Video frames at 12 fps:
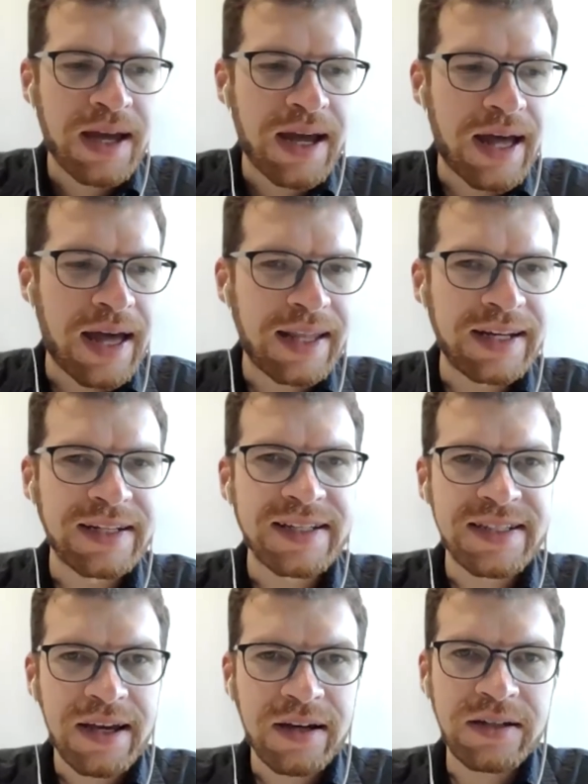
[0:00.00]
And in the
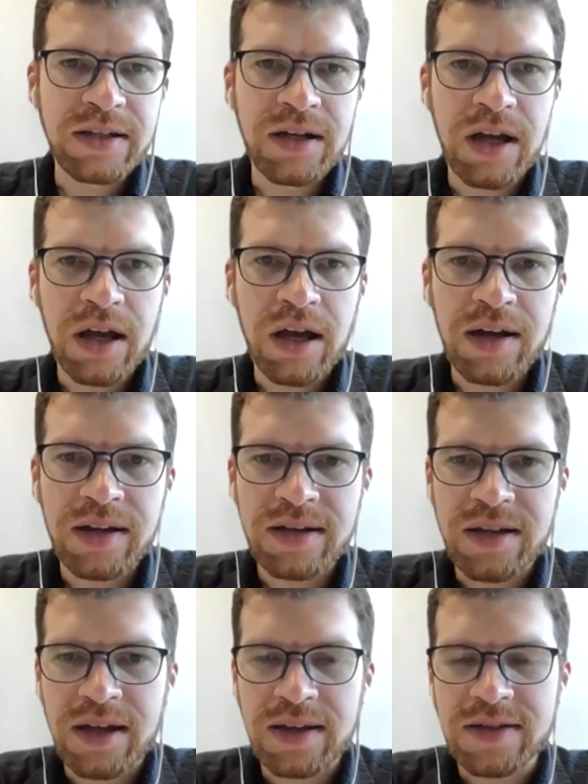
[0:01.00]
second year, I got
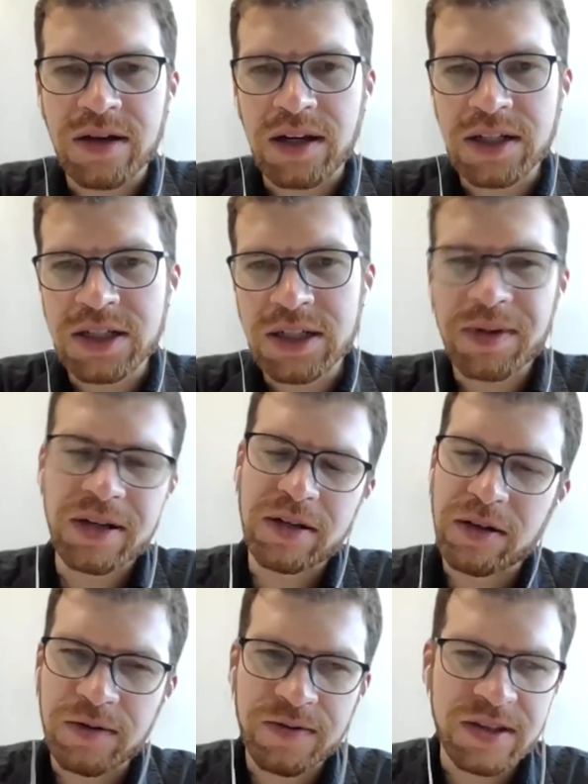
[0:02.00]
a scholarship. I don't
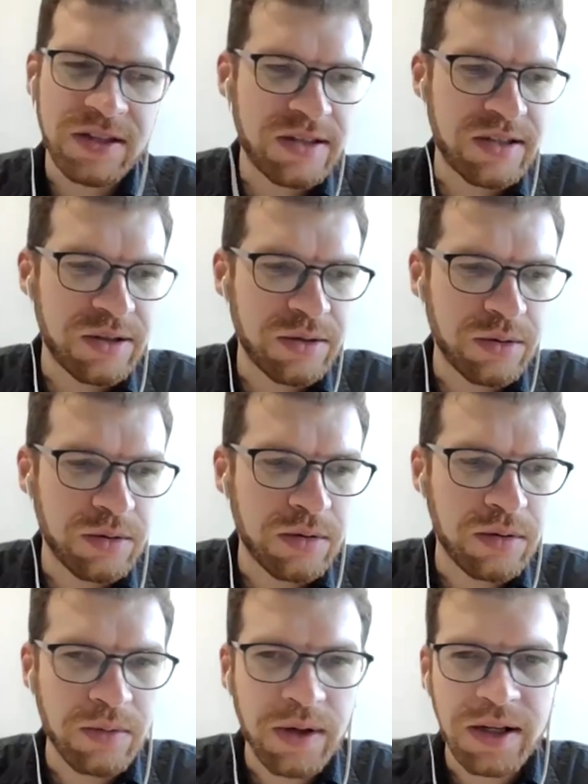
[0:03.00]
know if it's still
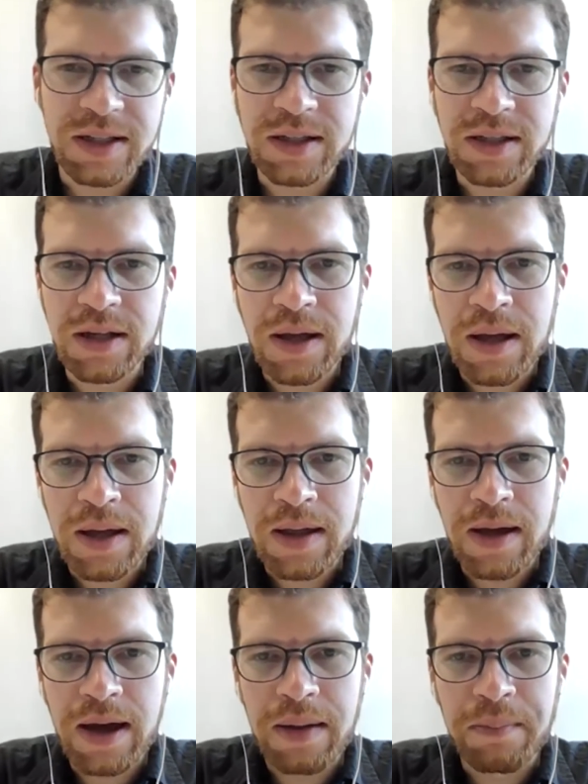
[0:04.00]
running,
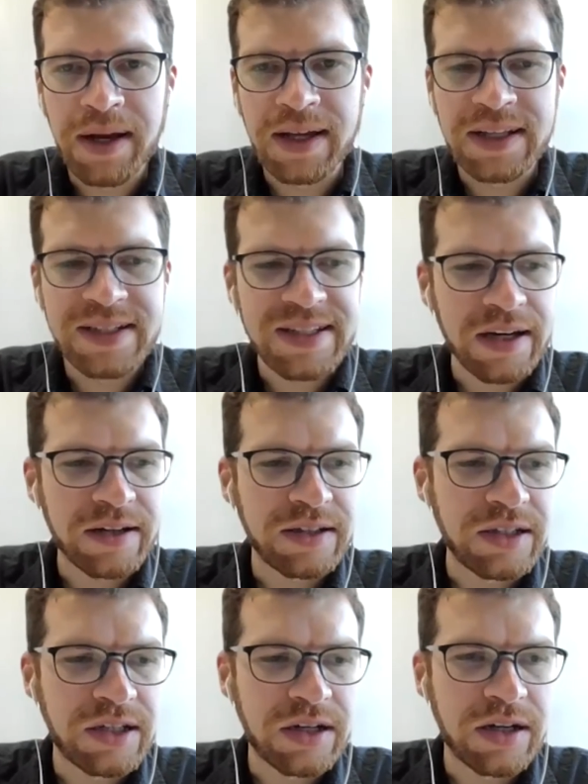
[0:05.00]
but in the second
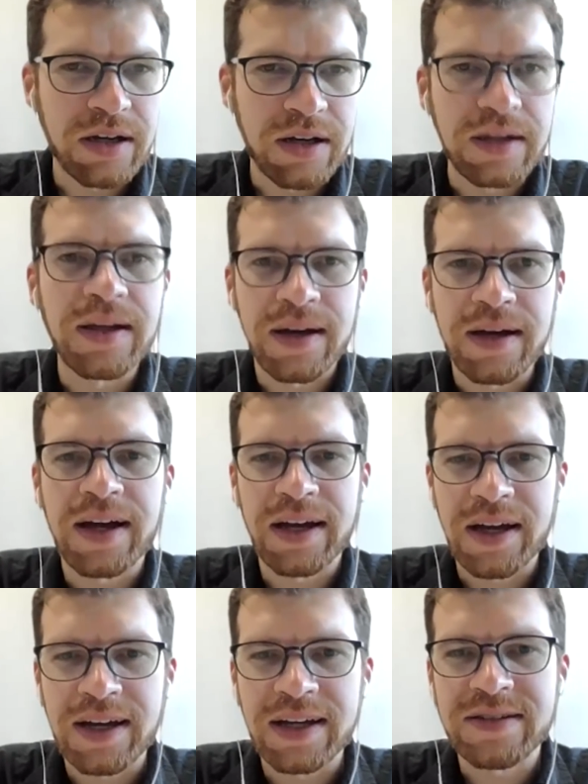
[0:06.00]
year, yeah, I
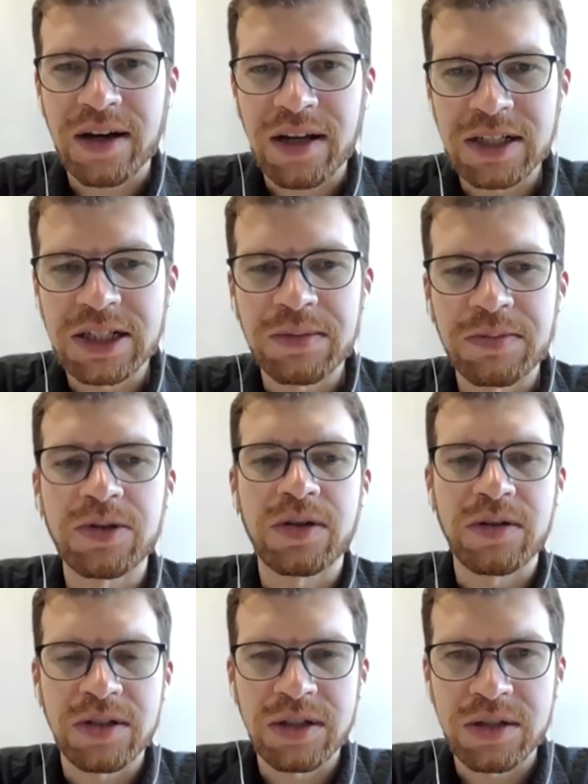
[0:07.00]
got a scholarship to
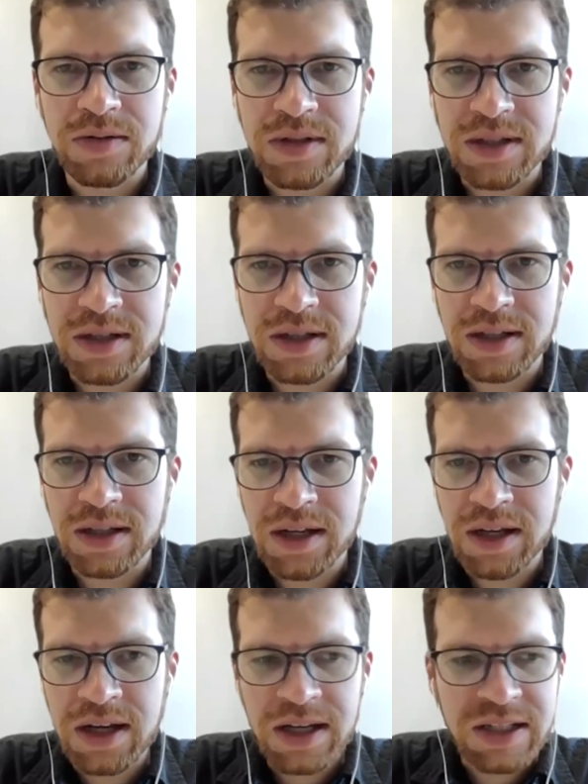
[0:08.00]
continue studying
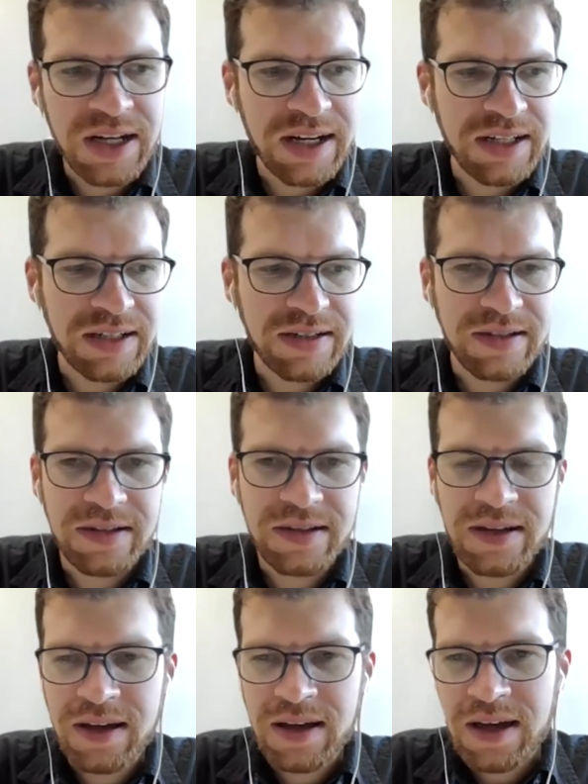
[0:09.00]
Chinese
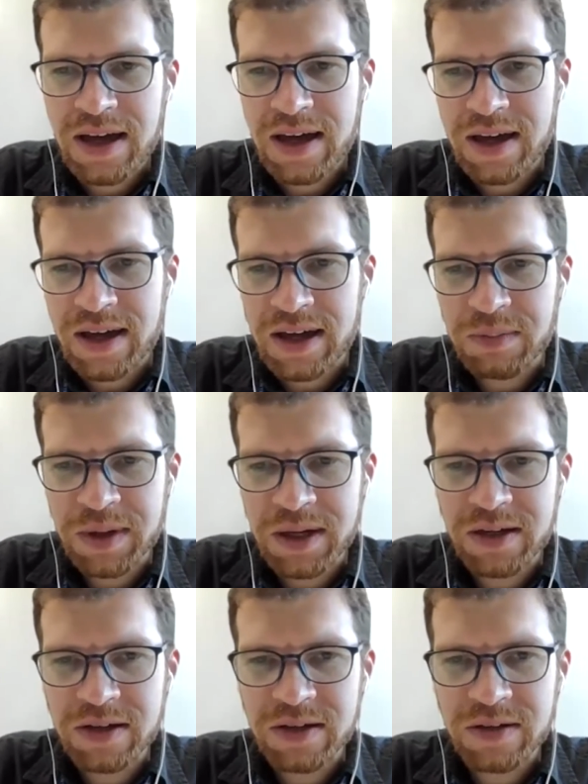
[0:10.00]
at
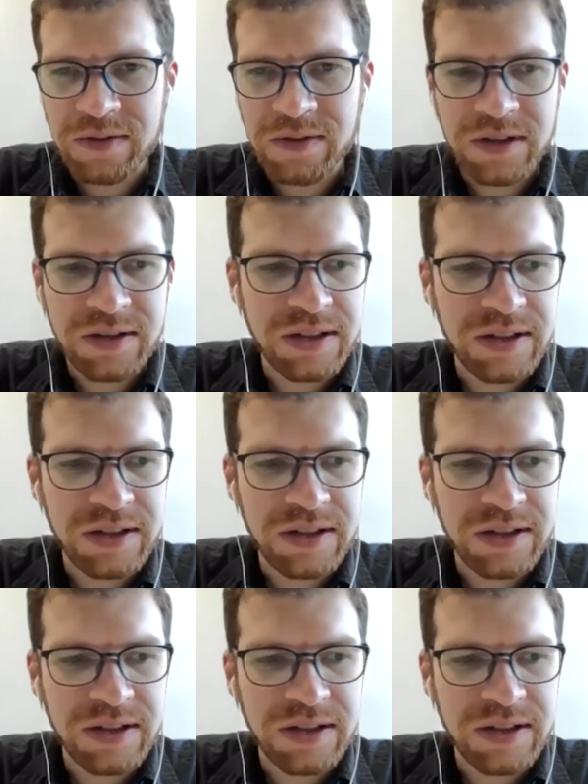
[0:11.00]
Peking University.